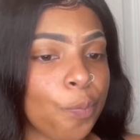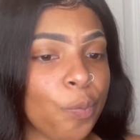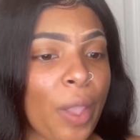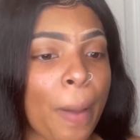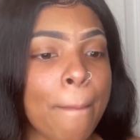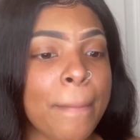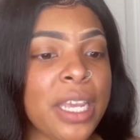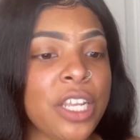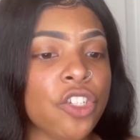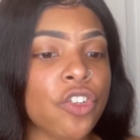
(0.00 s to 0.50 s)

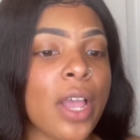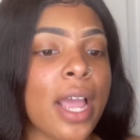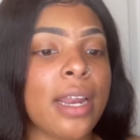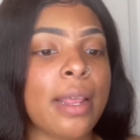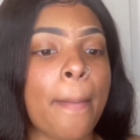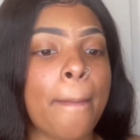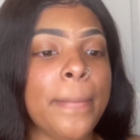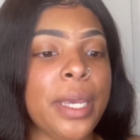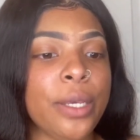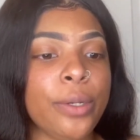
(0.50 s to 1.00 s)
be
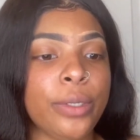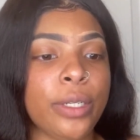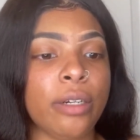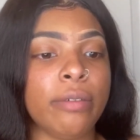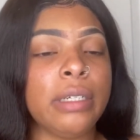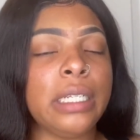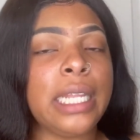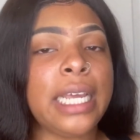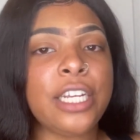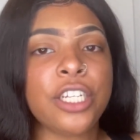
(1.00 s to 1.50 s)
trying to build a
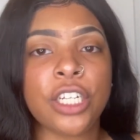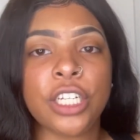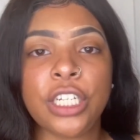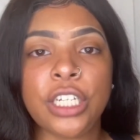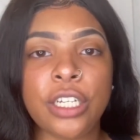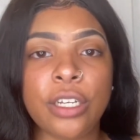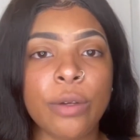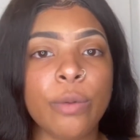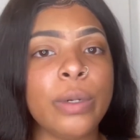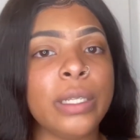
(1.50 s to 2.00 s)

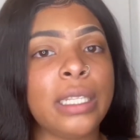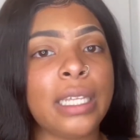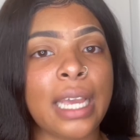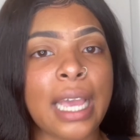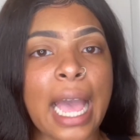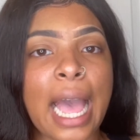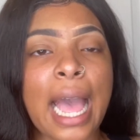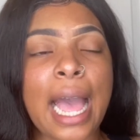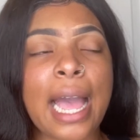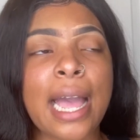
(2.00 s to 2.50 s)
relationship with a
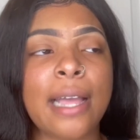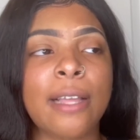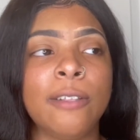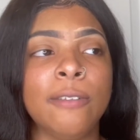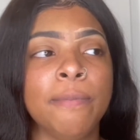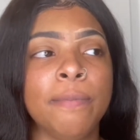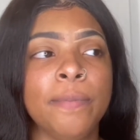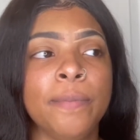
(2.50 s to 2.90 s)
guy